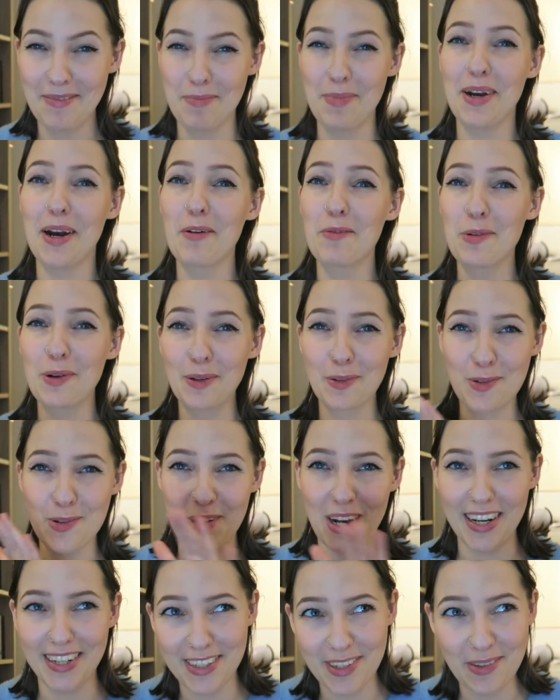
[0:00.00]
But I will
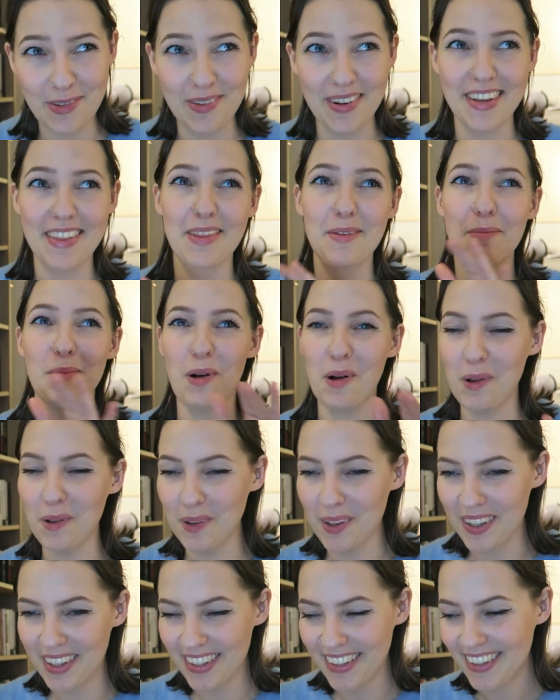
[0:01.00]
try to read them
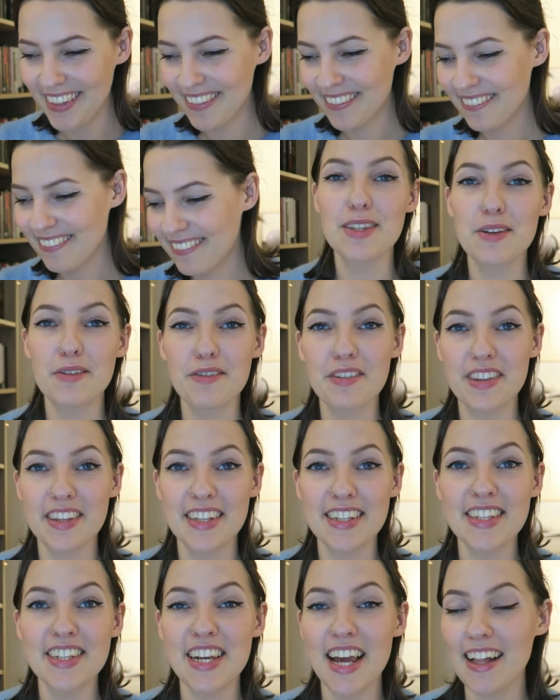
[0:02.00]
all. So for
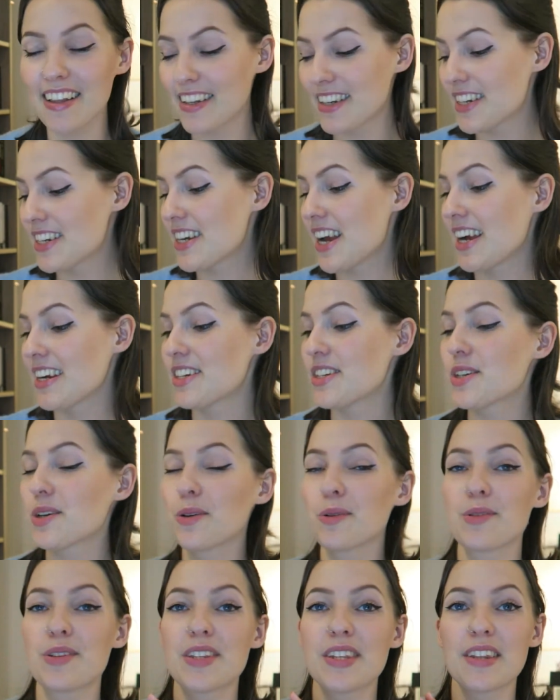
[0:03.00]
this challenge, I
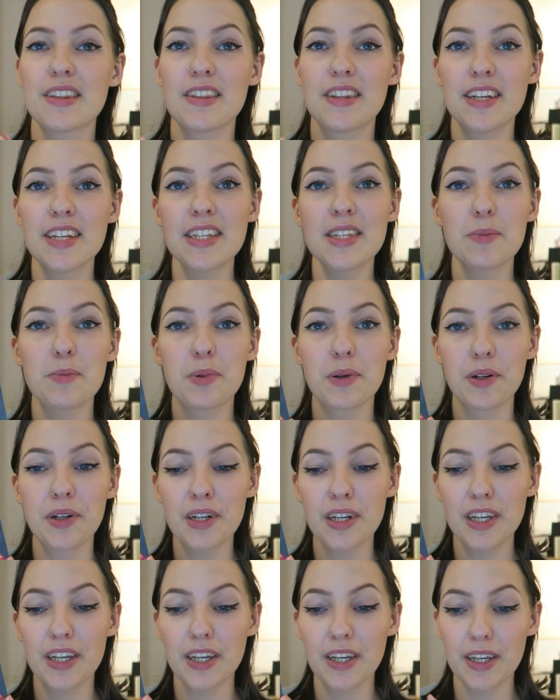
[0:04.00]
chose this
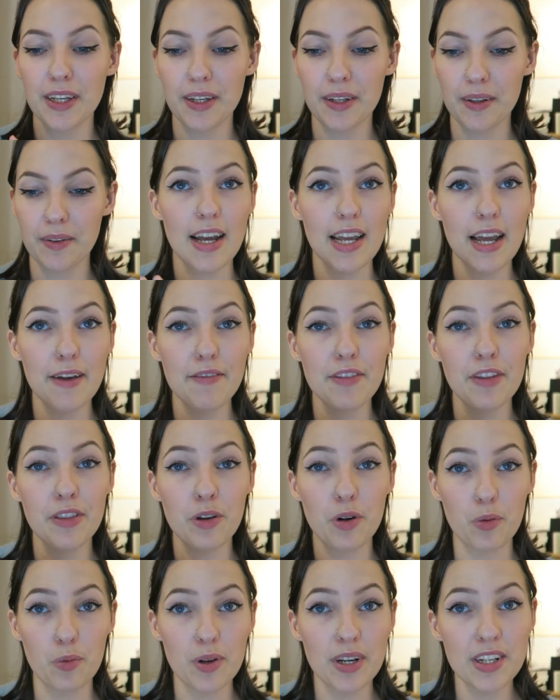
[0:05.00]
book. I have the
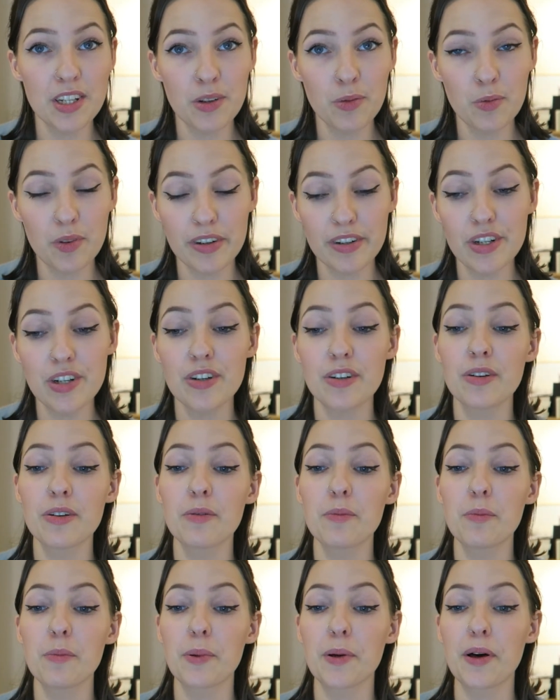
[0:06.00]
Norwegian
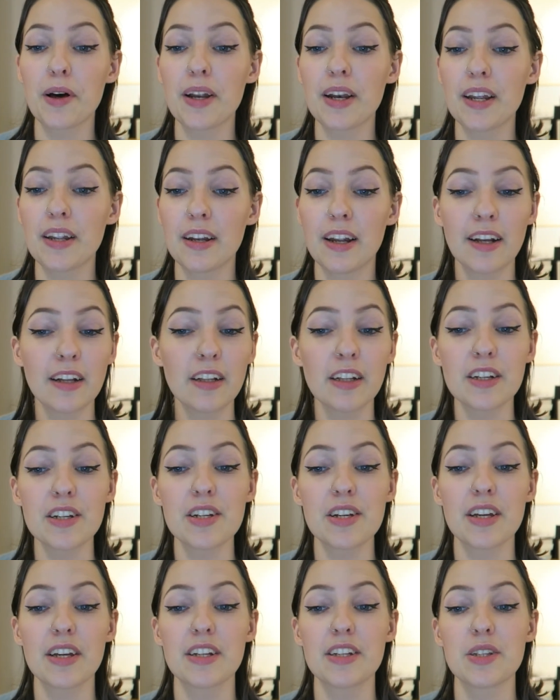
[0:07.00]
version, but in
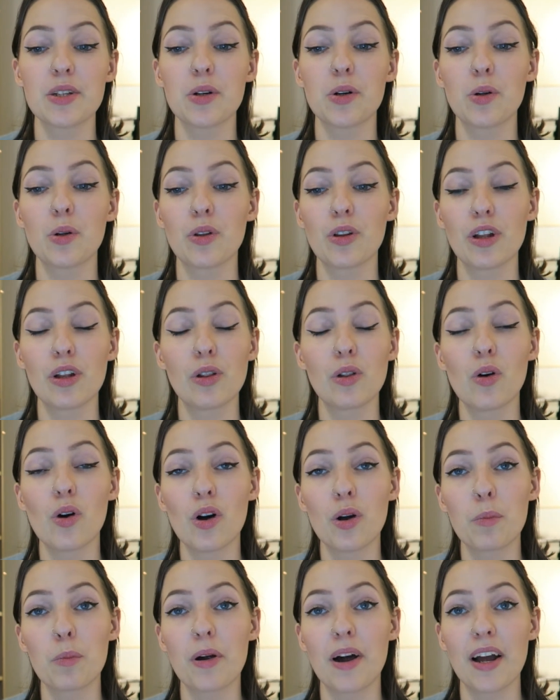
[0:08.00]
English it is called
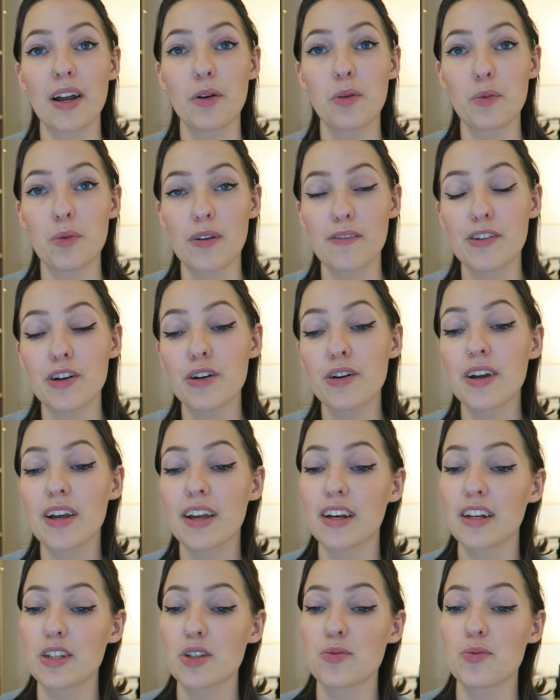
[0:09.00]
Long Bright River
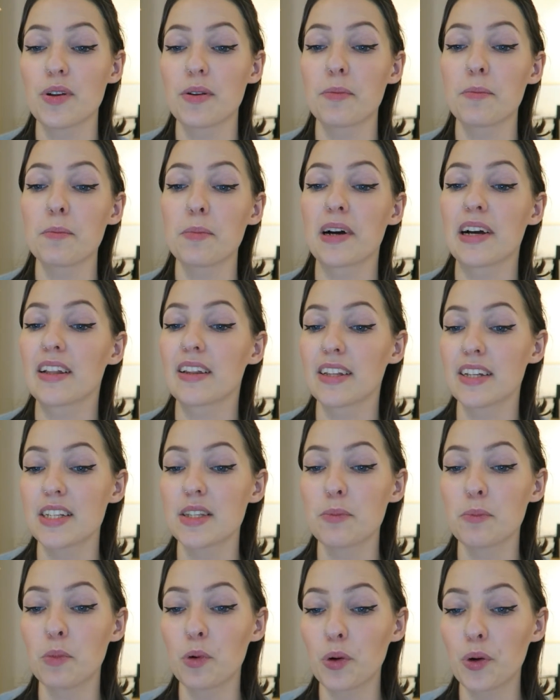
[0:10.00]
and is written by
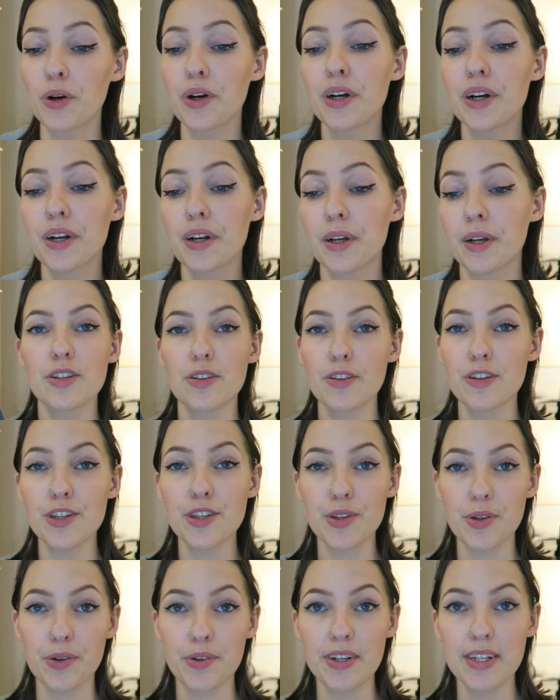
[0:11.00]
Liz Moore. So the
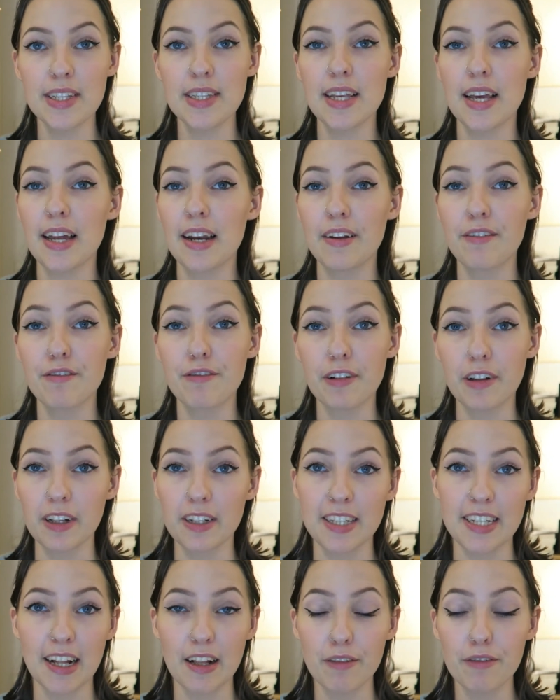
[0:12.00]
story is set in
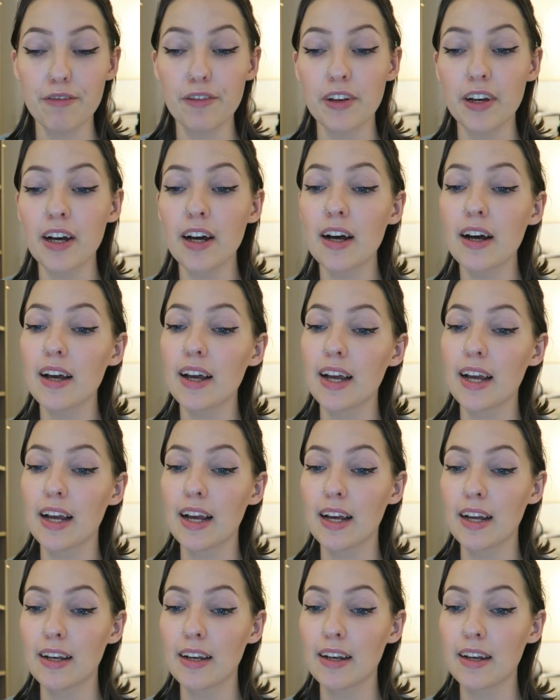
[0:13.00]
Philadelphia,
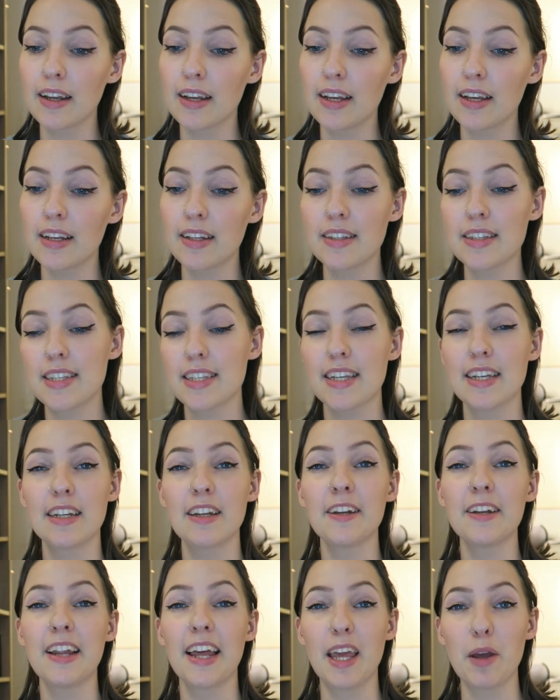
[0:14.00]
and it's in
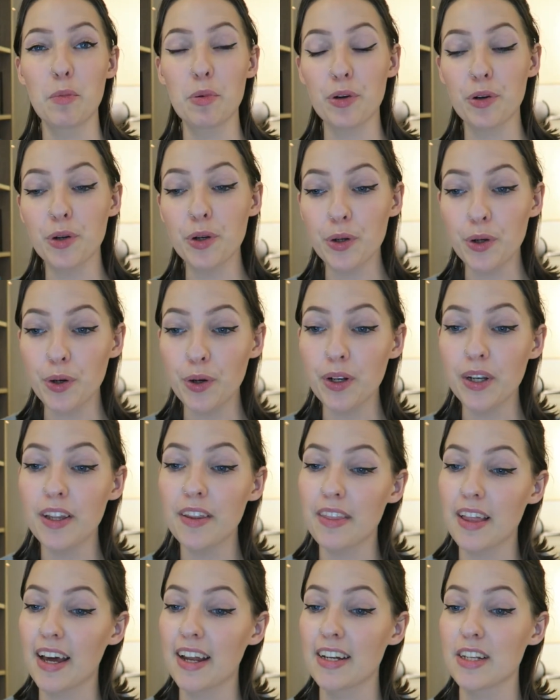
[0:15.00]
a neighborhood
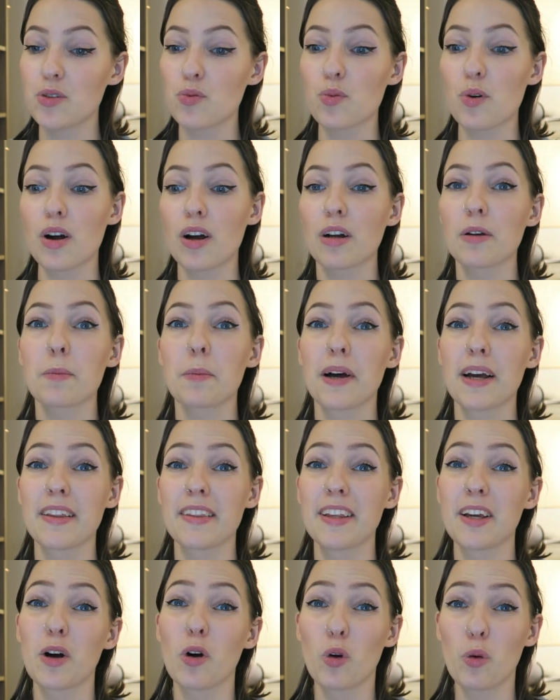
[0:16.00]
that is rocked by
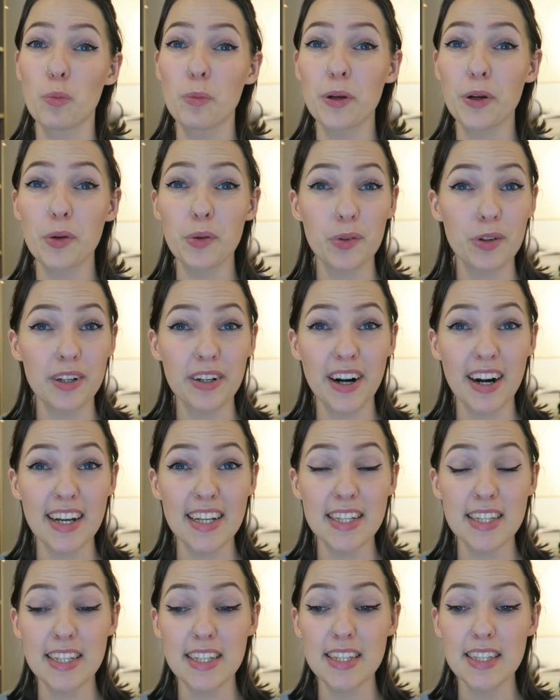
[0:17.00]
the opioid
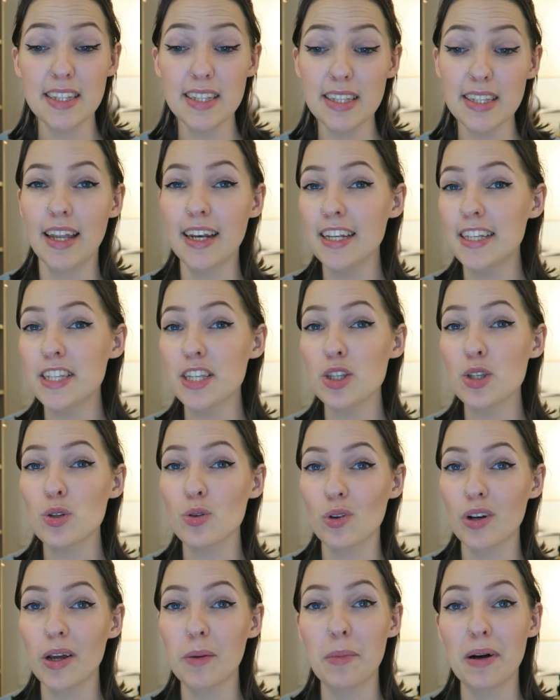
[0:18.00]
crisis. And it's a
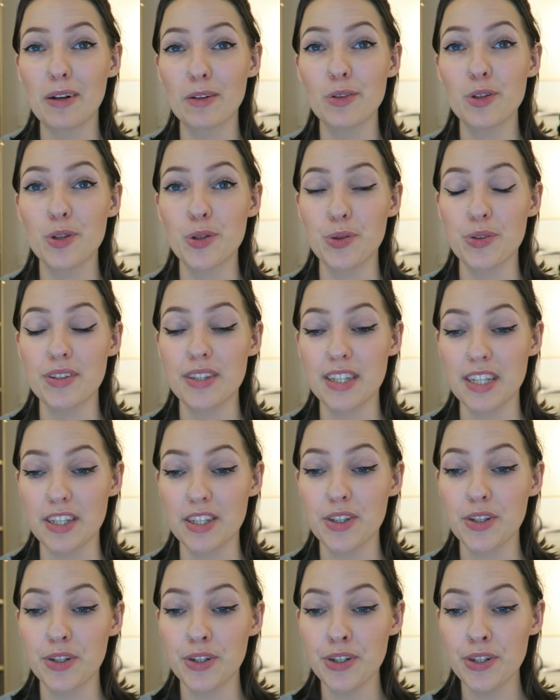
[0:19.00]
story about two
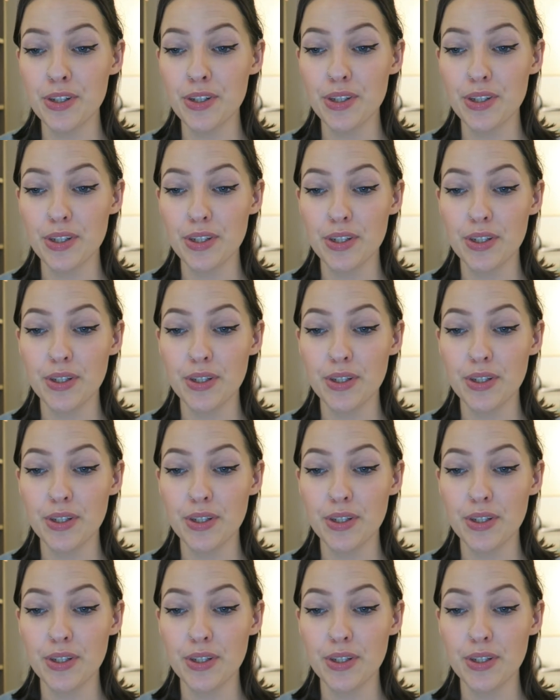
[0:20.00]
sisters.